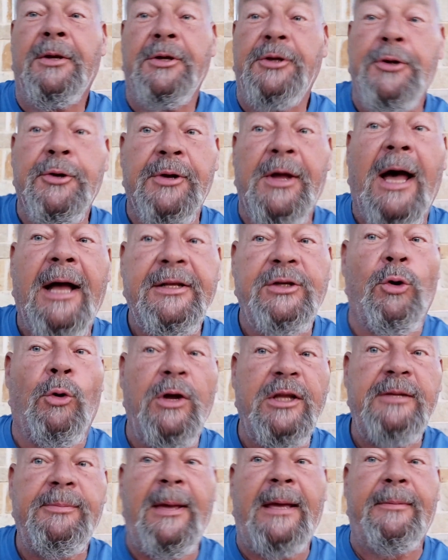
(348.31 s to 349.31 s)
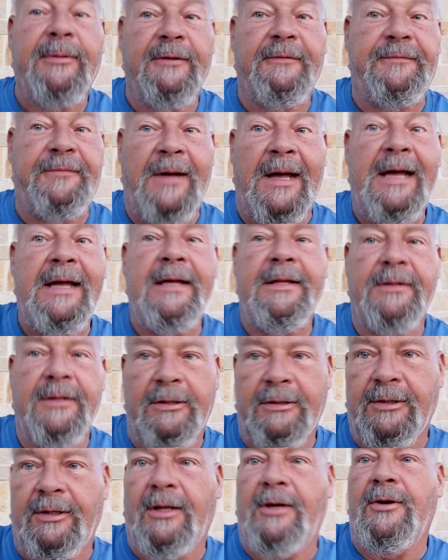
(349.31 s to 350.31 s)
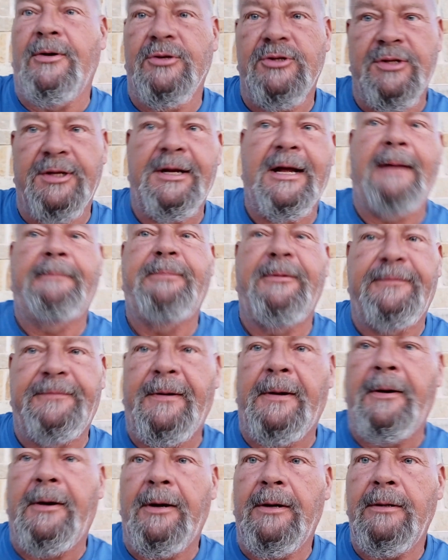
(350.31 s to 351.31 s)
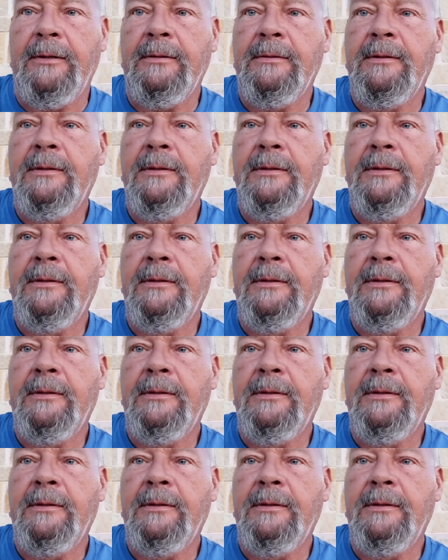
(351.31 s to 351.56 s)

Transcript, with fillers: you're not going to be able to find the clothes that I prefer